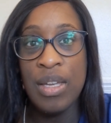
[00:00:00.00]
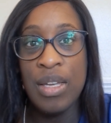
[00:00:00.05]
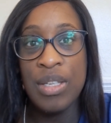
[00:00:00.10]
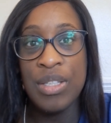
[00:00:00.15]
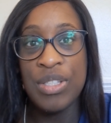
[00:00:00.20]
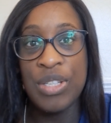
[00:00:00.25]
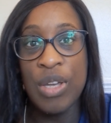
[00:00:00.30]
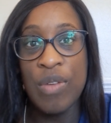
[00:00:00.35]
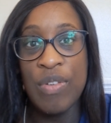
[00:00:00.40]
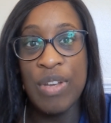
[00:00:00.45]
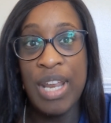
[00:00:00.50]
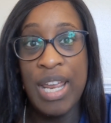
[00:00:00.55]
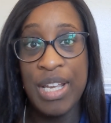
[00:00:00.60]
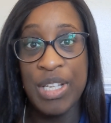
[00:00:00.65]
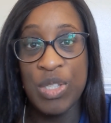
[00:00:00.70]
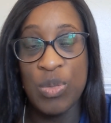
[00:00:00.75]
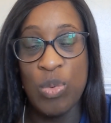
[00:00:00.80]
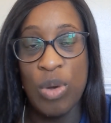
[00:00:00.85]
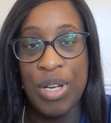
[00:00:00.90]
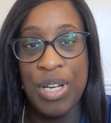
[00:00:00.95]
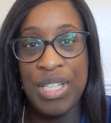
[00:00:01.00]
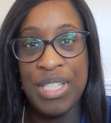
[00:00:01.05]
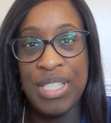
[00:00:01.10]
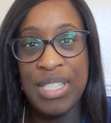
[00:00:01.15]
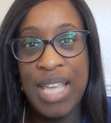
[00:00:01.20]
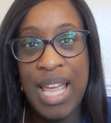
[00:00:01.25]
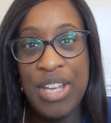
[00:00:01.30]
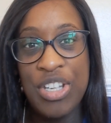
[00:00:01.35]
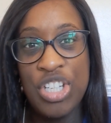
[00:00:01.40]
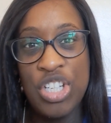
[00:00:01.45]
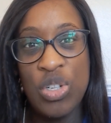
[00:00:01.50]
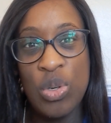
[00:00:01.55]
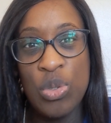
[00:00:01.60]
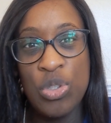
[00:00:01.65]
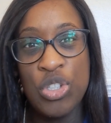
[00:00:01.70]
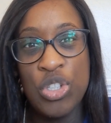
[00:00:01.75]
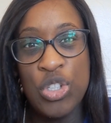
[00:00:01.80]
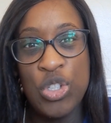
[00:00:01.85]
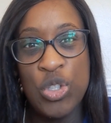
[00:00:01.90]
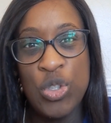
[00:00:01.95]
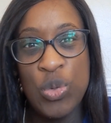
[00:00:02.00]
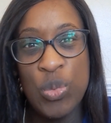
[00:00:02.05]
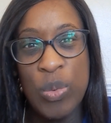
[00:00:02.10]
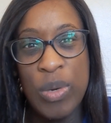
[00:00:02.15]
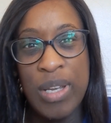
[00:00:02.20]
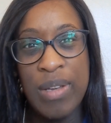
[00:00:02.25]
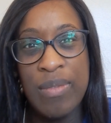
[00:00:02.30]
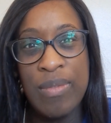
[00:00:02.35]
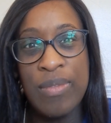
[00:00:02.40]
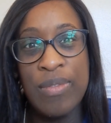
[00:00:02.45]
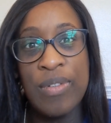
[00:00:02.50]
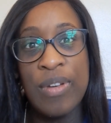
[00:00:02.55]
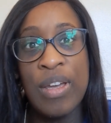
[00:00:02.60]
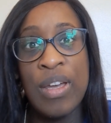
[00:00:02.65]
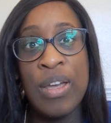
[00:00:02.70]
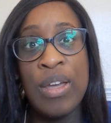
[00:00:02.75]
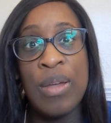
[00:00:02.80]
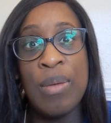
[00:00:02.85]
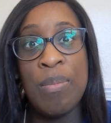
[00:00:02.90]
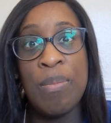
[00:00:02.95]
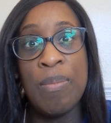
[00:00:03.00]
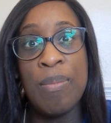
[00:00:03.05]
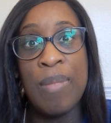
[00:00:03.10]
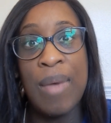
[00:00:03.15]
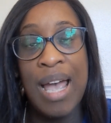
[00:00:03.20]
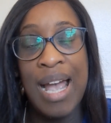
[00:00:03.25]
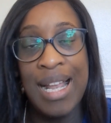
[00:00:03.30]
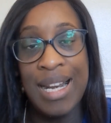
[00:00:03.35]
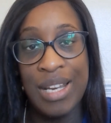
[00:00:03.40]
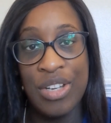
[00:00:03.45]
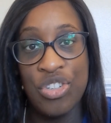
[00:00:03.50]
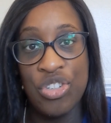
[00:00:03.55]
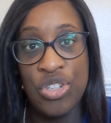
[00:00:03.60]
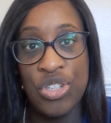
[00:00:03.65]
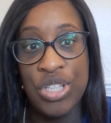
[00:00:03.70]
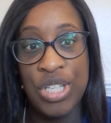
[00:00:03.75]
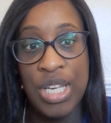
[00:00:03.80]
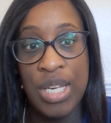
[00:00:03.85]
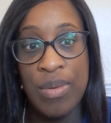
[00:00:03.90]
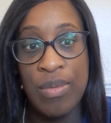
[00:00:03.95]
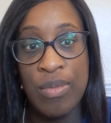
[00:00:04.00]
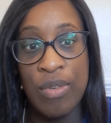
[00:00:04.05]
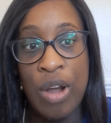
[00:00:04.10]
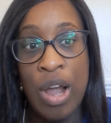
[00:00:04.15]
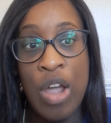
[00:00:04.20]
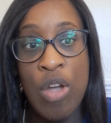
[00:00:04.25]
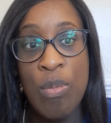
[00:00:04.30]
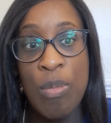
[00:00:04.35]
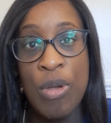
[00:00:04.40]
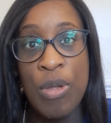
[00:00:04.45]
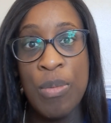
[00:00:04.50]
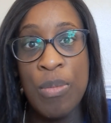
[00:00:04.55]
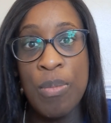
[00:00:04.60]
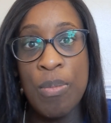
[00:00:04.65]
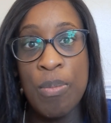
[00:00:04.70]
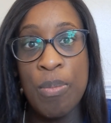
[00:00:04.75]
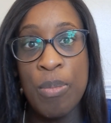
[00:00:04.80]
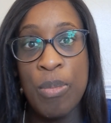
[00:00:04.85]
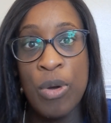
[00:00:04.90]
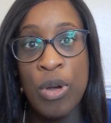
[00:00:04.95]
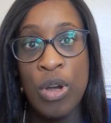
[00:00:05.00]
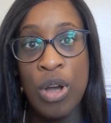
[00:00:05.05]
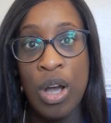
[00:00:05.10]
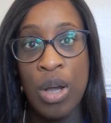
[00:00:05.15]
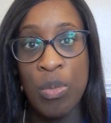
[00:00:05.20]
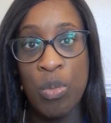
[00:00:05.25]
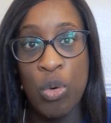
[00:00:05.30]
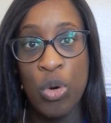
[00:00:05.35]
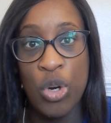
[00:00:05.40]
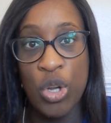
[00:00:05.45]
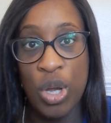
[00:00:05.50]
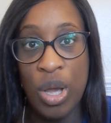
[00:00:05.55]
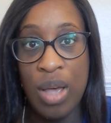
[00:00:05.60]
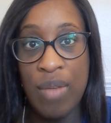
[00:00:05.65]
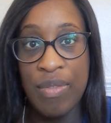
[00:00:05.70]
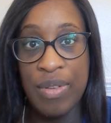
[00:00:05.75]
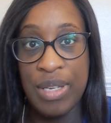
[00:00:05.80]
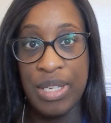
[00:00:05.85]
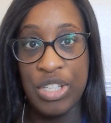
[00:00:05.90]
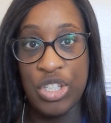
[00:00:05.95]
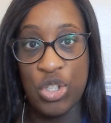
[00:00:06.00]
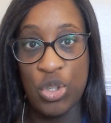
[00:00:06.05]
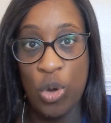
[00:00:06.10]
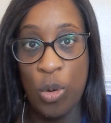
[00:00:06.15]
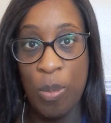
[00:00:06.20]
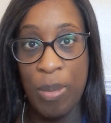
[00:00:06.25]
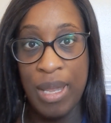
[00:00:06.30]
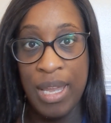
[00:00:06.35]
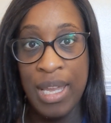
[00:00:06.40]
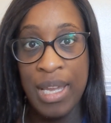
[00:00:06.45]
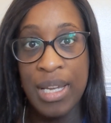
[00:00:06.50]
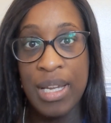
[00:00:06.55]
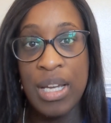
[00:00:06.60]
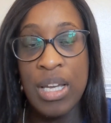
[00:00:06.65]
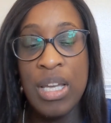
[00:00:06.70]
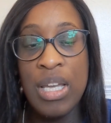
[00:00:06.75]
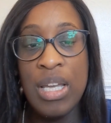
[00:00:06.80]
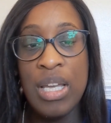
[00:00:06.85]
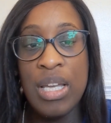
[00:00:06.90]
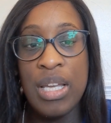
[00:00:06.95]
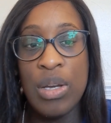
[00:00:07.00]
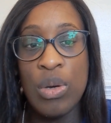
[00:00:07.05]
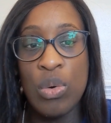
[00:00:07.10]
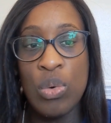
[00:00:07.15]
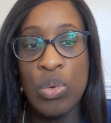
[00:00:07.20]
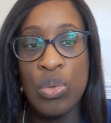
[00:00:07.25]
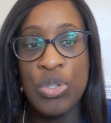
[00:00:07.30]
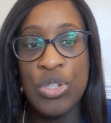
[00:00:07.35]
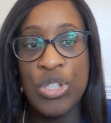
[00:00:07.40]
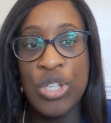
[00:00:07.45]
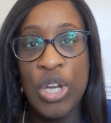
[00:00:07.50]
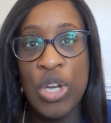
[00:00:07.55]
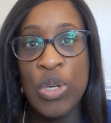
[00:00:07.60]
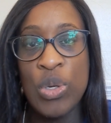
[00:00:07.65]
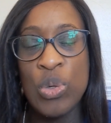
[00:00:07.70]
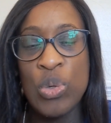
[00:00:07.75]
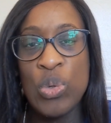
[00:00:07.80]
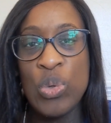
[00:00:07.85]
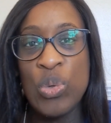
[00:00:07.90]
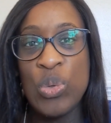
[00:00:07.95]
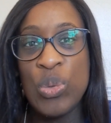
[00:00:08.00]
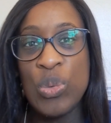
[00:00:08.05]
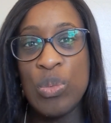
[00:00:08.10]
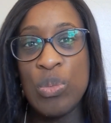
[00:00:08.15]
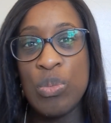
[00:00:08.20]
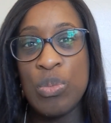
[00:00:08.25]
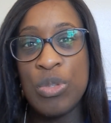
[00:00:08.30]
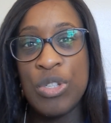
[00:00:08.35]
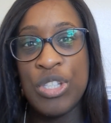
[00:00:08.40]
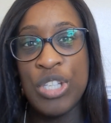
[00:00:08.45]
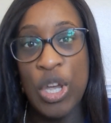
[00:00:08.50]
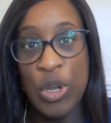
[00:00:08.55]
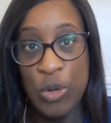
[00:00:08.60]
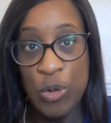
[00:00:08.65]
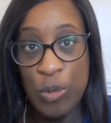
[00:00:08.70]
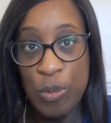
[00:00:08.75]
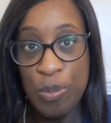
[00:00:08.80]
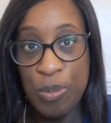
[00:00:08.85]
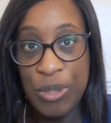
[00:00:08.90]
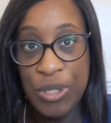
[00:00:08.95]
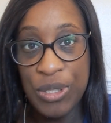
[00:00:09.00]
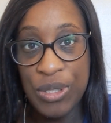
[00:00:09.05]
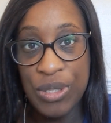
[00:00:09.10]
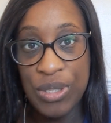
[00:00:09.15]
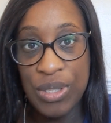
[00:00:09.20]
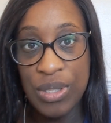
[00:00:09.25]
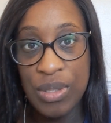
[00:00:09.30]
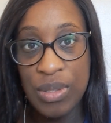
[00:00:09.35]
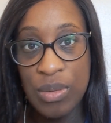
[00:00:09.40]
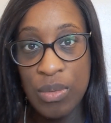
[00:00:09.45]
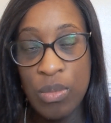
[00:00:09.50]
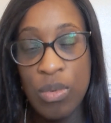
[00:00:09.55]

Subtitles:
So the next one, this is actually not to do with allergens in the environment, but I want to cover this topic. Also, soaps.